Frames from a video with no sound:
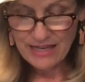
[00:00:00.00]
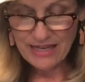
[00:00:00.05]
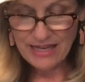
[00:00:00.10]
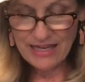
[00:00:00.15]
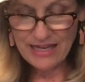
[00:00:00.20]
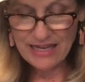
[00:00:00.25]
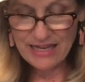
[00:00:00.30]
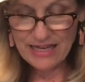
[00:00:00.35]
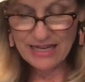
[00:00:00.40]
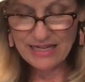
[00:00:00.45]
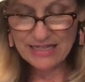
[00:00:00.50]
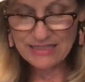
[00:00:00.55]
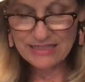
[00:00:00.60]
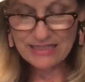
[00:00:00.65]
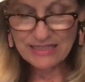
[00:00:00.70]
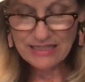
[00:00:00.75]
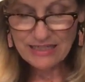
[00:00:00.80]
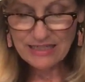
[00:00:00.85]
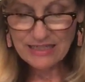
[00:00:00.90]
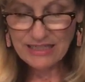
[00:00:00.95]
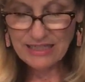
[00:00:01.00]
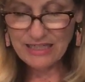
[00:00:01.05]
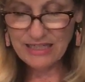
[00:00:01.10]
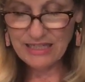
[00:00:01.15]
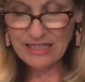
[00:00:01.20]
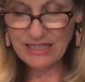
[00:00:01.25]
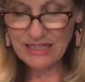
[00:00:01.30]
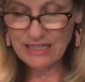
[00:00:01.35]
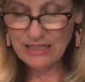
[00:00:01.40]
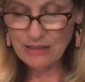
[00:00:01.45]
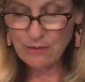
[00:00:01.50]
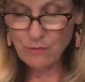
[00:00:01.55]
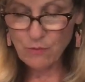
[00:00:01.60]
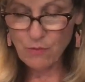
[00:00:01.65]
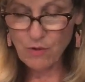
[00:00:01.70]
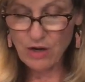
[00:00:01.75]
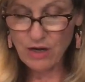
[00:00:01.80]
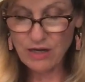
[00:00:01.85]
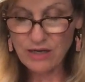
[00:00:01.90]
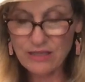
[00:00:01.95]
and he
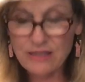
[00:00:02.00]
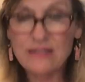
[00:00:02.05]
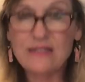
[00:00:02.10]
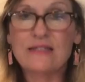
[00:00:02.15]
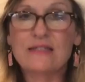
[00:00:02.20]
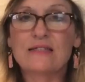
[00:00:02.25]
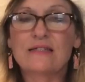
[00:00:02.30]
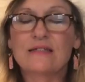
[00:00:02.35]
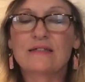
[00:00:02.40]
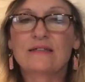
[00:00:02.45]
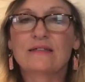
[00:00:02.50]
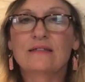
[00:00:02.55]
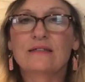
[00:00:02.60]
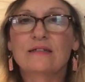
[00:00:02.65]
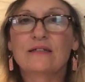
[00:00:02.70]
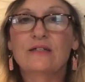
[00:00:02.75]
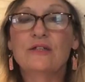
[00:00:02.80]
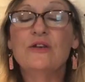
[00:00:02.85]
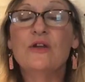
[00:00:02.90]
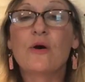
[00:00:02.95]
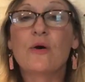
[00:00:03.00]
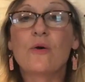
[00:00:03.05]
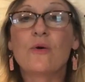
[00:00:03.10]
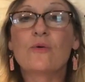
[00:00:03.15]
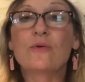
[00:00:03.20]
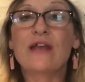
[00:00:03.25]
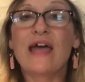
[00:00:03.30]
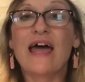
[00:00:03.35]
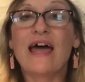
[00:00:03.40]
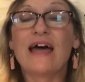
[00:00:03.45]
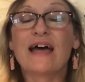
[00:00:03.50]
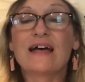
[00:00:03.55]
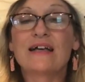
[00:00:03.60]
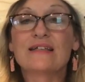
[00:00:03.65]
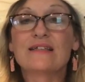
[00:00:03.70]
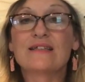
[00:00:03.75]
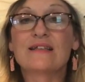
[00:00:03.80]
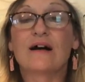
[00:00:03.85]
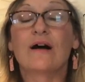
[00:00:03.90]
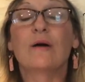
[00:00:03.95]
was known
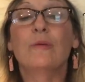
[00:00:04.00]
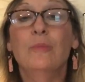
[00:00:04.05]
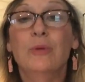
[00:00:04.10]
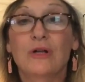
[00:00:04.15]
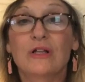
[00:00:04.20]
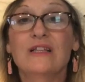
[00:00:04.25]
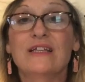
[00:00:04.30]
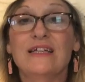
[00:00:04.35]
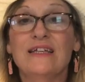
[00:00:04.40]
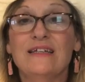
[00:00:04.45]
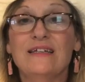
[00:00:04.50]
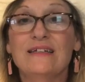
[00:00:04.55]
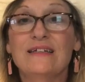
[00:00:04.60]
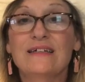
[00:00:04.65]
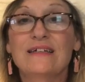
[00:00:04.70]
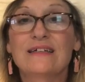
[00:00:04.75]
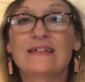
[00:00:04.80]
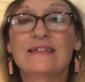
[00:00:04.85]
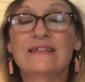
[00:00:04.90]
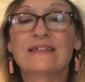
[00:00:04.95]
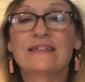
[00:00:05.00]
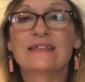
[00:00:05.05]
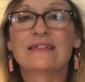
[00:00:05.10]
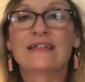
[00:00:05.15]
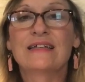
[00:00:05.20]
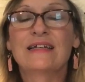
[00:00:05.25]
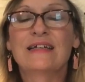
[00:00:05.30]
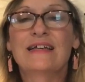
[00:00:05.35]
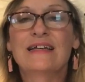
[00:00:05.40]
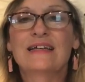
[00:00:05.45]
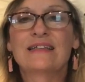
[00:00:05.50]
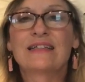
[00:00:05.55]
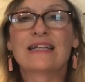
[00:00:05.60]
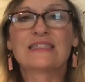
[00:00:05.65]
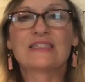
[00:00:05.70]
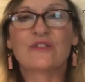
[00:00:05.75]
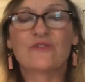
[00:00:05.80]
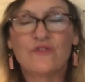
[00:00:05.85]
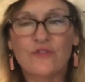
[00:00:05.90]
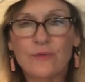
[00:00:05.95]
as a bully.
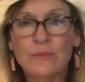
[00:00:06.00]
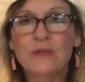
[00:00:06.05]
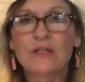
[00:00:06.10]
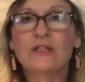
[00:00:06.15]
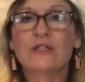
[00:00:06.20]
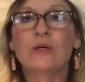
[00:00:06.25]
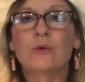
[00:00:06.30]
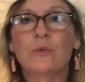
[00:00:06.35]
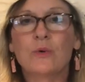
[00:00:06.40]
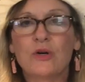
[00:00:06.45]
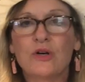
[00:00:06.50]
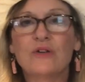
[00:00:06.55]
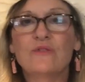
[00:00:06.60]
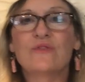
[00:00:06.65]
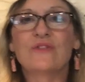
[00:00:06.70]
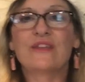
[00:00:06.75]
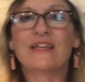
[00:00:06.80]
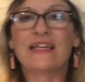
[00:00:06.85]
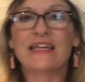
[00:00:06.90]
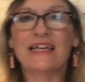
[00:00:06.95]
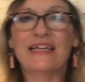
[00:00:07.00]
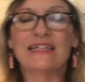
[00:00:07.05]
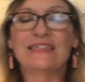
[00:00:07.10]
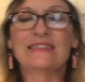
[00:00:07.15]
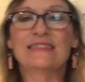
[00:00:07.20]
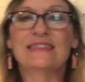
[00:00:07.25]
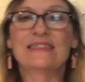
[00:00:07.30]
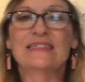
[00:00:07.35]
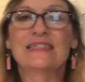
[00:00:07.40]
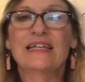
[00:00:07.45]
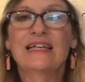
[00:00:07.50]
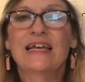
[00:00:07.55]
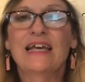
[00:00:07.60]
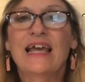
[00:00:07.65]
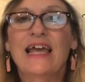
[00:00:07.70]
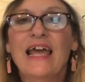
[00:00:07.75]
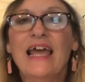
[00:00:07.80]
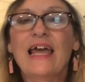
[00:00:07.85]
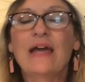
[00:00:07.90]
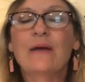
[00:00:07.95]
That's a familiar word for the kids.
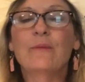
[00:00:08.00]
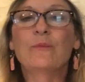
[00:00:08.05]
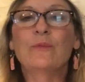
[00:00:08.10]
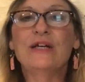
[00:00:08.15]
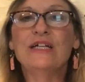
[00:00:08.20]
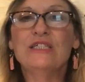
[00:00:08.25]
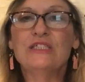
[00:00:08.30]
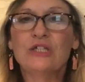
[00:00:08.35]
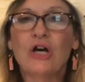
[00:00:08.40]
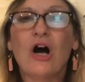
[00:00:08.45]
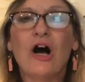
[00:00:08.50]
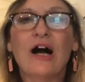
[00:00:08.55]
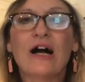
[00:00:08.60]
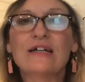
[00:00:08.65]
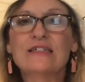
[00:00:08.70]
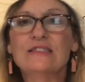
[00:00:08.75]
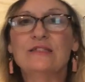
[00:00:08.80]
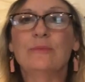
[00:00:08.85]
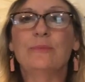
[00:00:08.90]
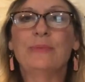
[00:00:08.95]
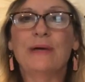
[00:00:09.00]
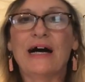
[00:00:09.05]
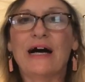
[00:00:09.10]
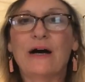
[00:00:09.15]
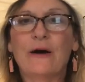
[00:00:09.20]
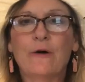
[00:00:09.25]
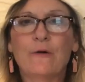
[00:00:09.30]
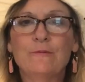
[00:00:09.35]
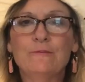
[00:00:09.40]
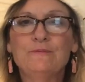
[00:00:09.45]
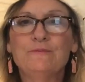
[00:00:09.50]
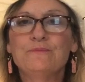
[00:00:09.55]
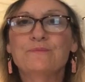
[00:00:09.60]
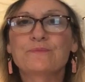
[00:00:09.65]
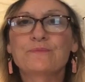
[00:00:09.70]
And we talked about